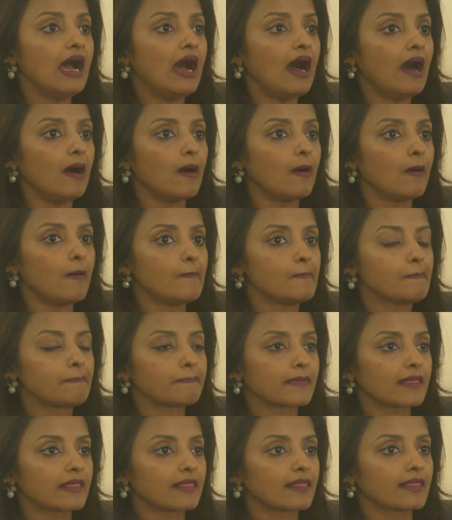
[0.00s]

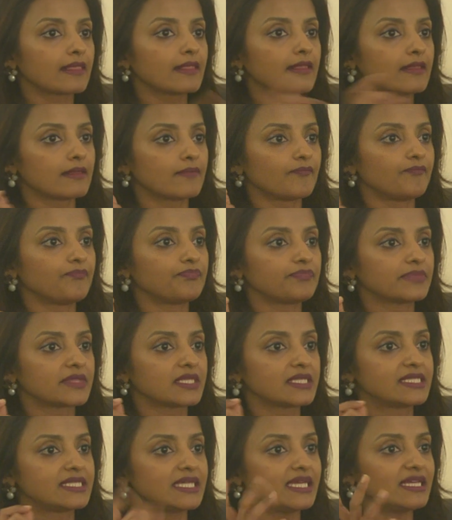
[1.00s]

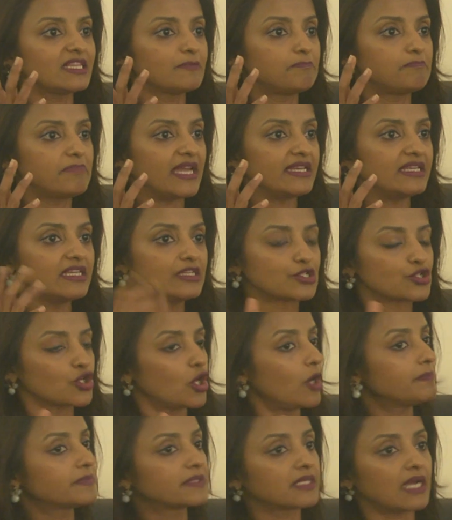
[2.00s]
The day the penny
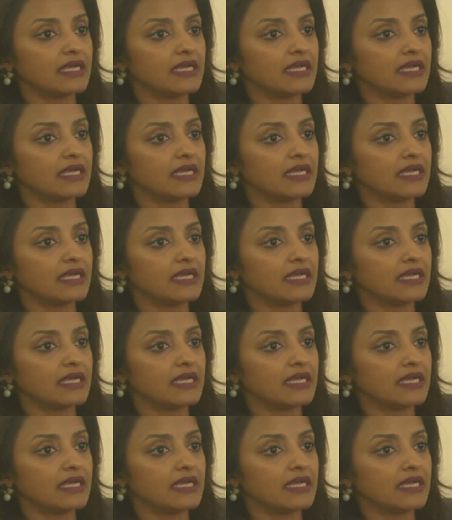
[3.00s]
dropped,